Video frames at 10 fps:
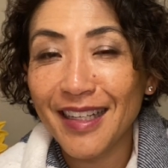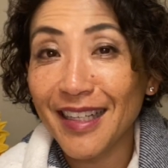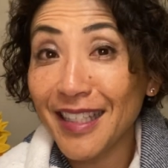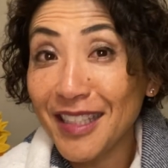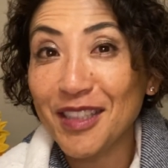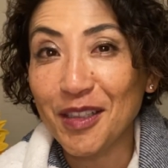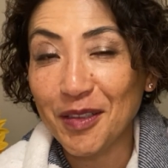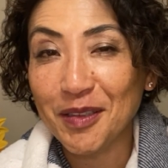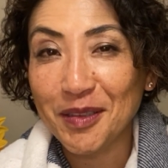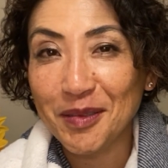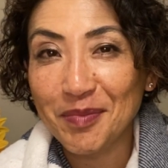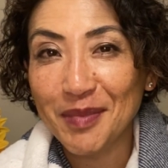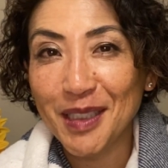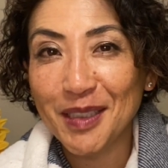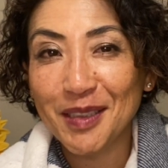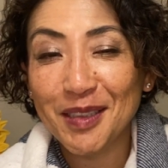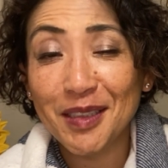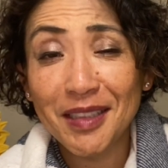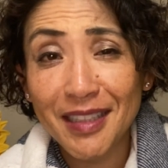easier, because